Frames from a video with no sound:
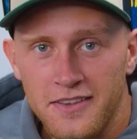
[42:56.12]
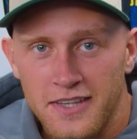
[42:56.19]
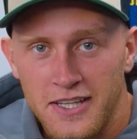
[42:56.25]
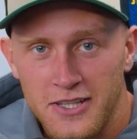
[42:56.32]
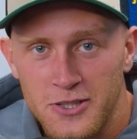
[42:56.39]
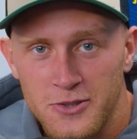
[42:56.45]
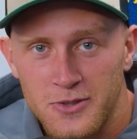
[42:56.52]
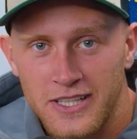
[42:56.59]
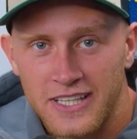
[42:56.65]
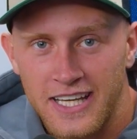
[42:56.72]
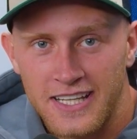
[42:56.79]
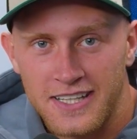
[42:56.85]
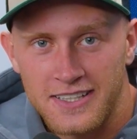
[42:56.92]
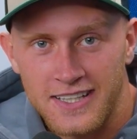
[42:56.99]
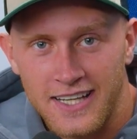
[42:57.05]
Thank you
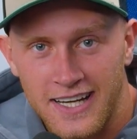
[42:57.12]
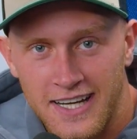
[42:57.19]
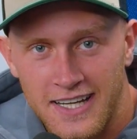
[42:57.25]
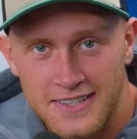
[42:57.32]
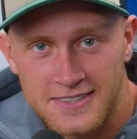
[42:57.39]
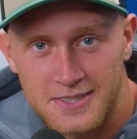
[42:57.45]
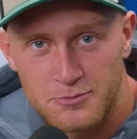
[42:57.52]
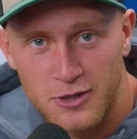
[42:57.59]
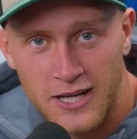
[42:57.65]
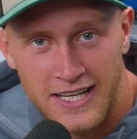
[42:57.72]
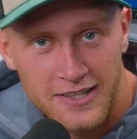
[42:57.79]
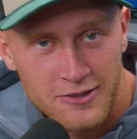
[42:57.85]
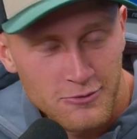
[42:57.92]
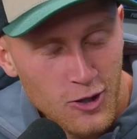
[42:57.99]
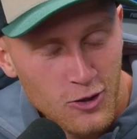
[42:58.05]
again to
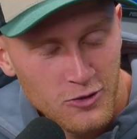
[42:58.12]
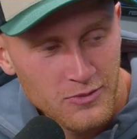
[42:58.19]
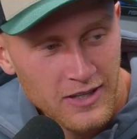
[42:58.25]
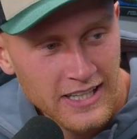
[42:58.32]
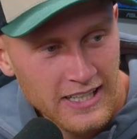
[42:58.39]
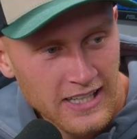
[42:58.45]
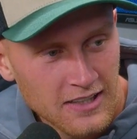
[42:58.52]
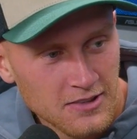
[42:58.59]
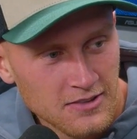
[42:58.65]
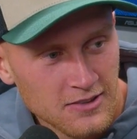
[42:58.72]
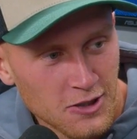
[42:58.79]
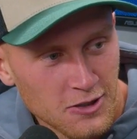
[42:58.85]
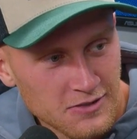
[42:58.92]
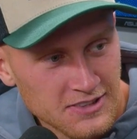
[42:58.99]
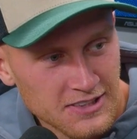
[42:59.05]
Braden and Roland Media.
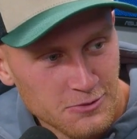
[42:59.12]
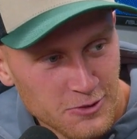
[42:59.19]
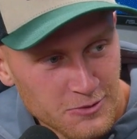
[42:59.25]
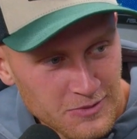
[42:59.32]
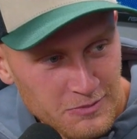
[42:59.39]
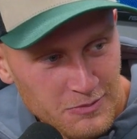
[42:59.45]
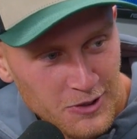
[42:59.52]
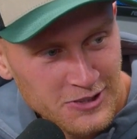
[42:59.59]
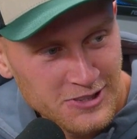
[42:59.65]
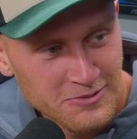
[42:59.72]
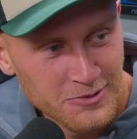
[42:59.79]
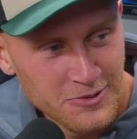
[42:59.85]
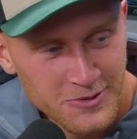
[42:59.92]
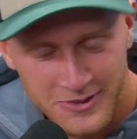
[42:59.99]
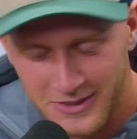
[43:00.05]
Obviously wouldn't be
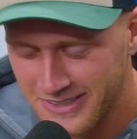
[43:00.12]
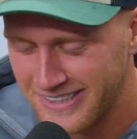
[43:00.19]
possible